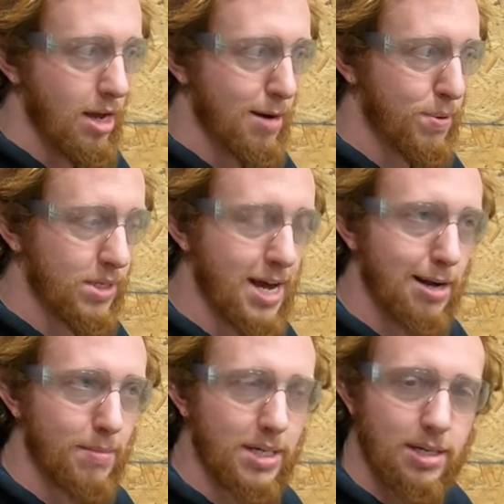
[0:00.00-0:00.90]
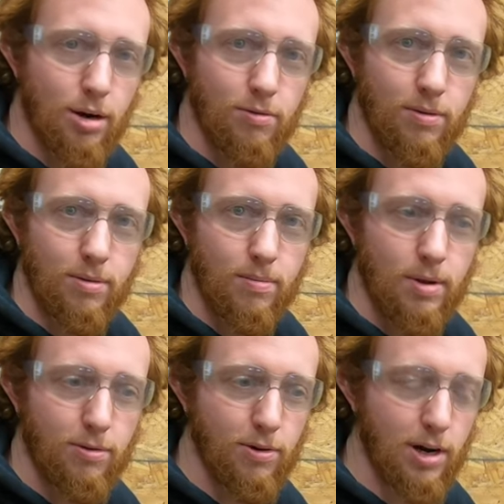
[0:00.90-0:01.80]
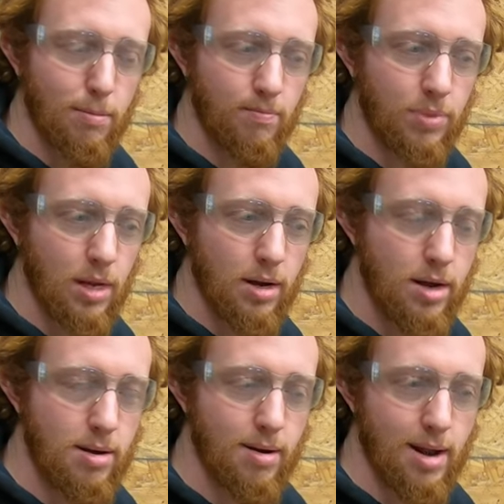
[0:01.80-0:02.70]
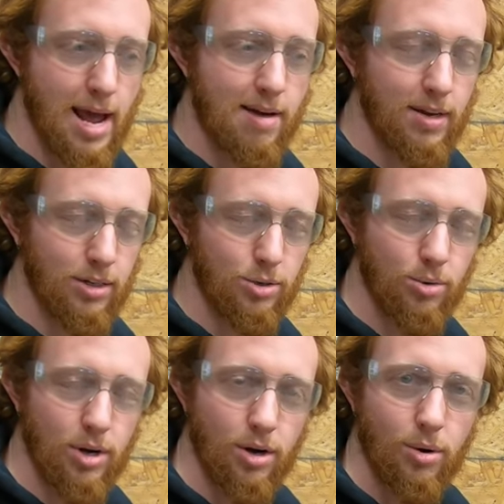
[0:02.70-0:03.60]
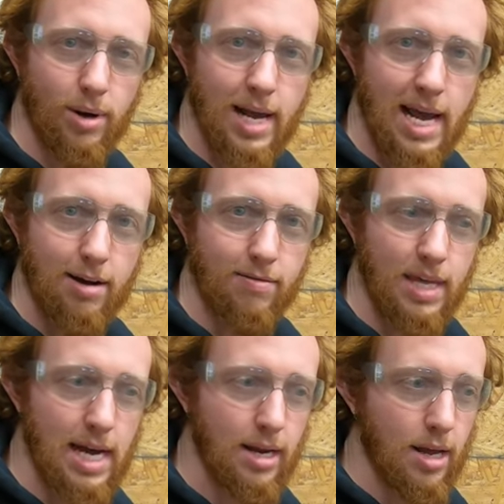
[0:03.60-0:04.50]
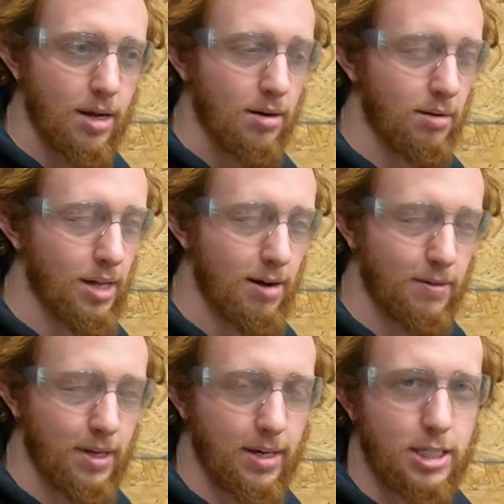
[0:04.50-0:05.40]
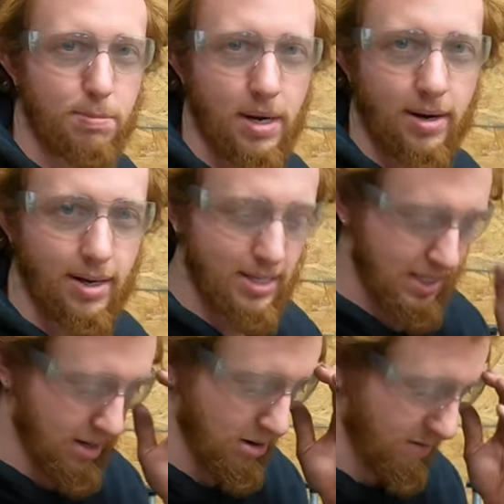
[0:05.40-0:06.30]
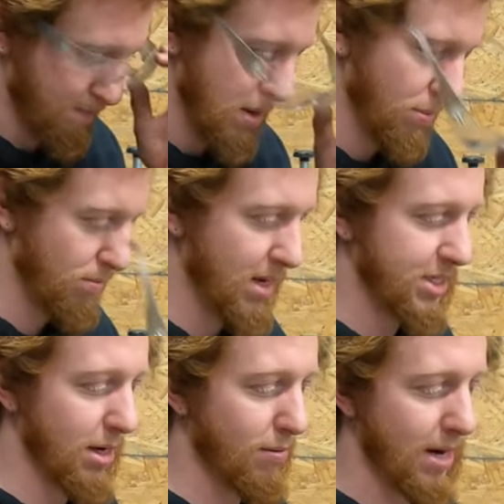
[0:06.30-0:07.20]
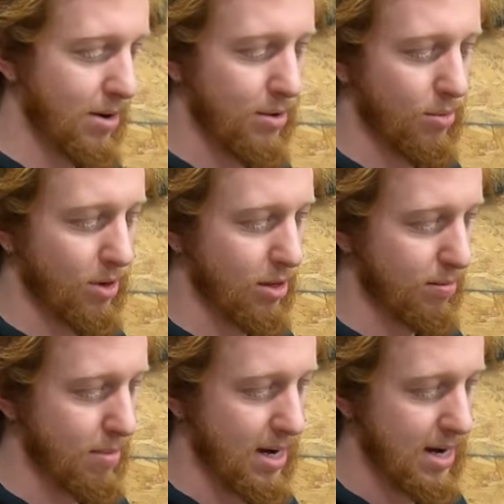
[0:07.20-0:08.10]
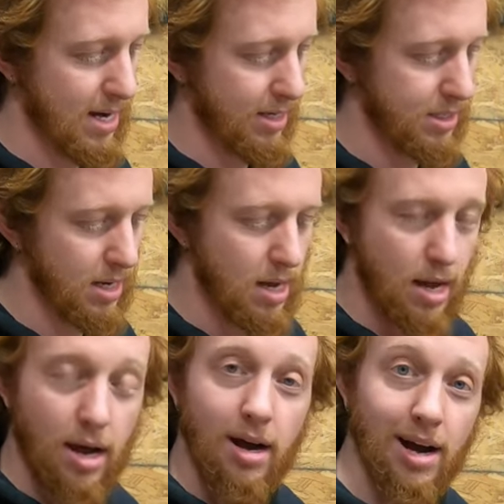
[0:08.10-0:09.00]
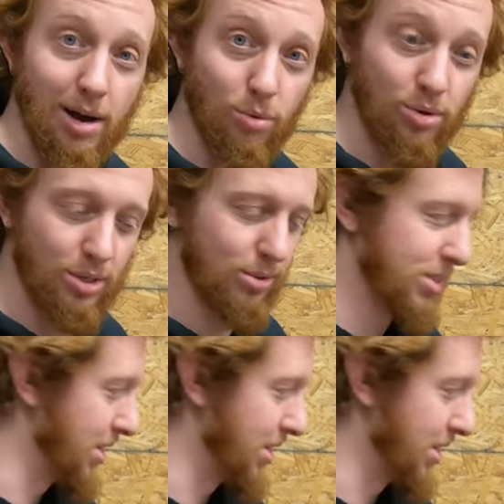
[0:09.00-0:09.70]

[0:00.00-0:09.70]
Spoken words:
and protect myself from having to go and have that lovely experience of people messing around with my eyes, I will do